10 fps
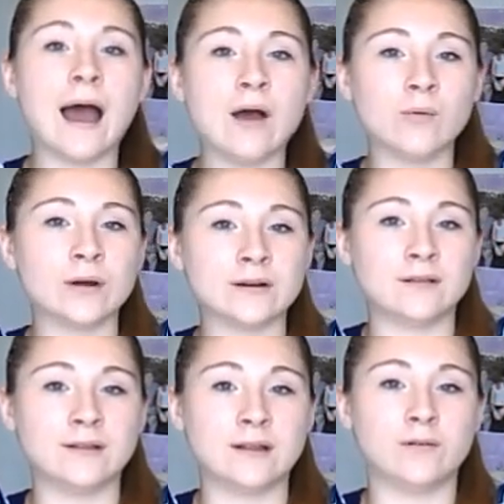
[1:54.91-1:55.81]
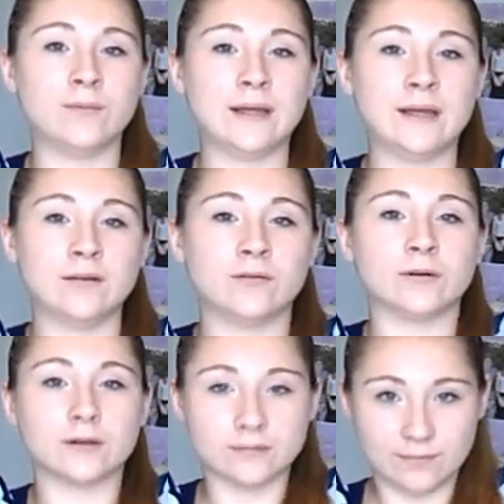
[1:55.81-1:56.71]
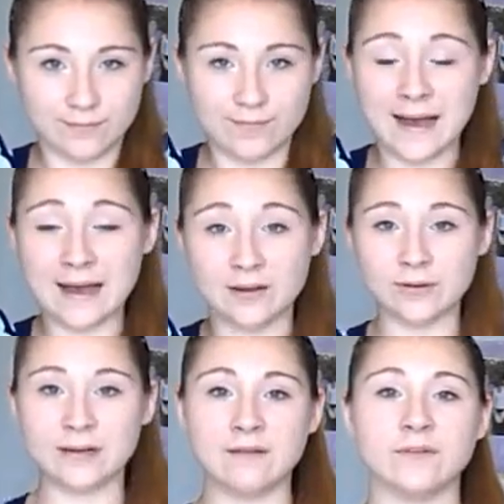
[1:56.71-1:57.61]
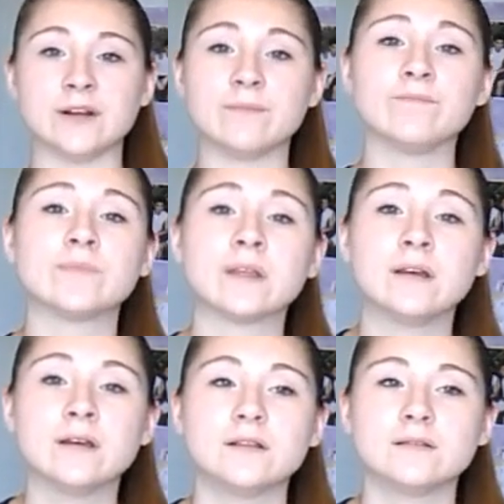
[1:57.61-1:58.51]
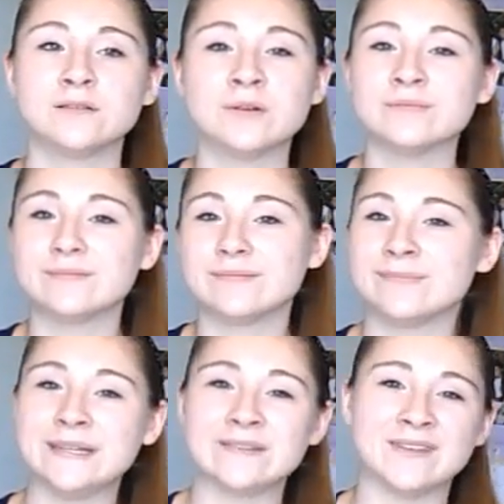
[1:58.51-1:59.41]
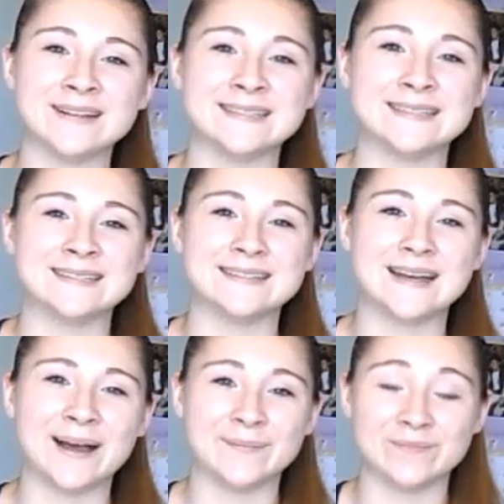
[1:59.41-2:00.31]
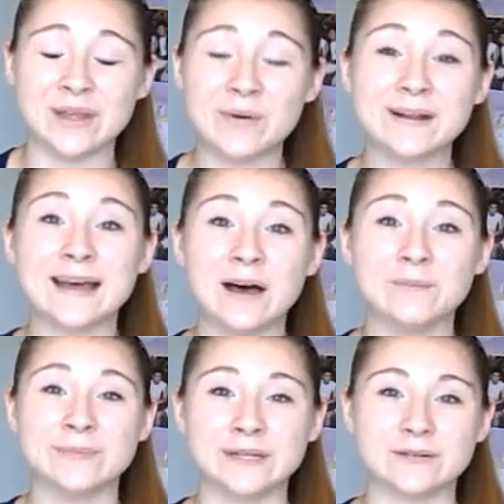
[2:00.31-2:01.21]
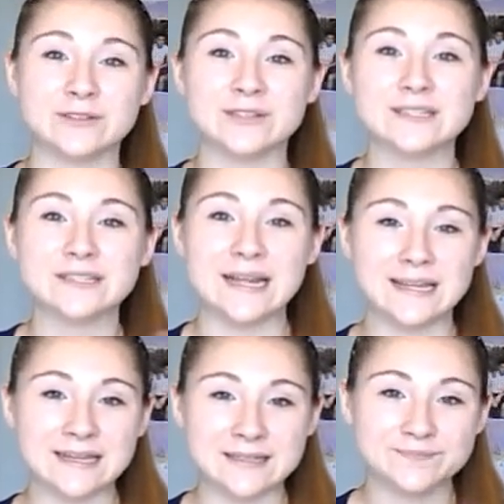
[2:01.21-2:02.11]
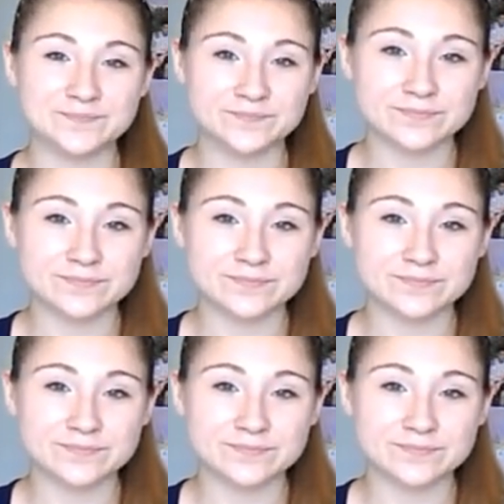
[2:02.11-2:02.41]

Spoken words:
outward a little bit or back or whatever, don't be offended. They want to help you, so just take it